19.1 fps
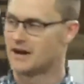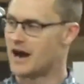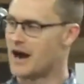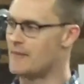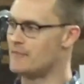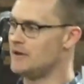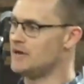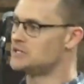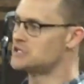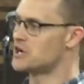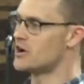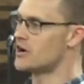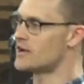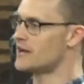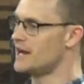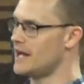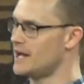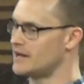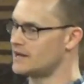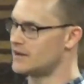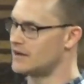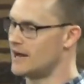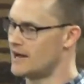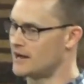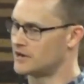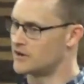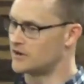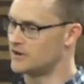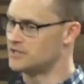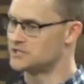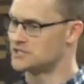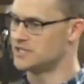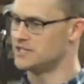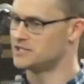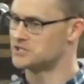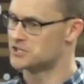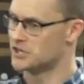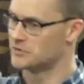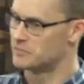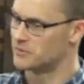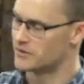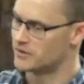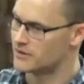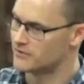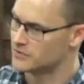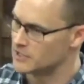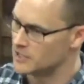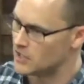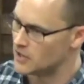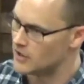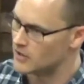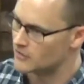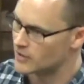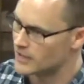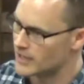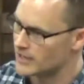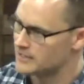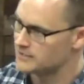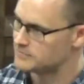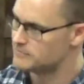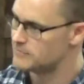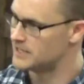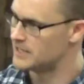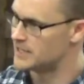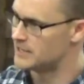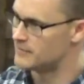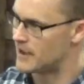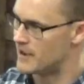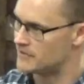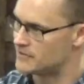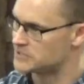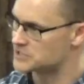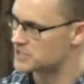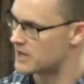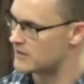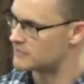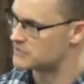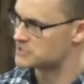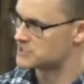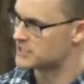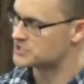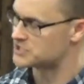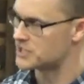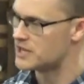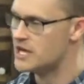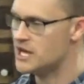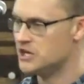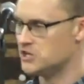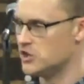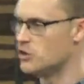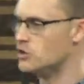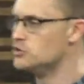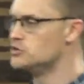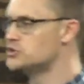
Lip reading: I'm here talking to Edgar. Edgar is the interpreter of the law, right? Me and him having this conversation. You know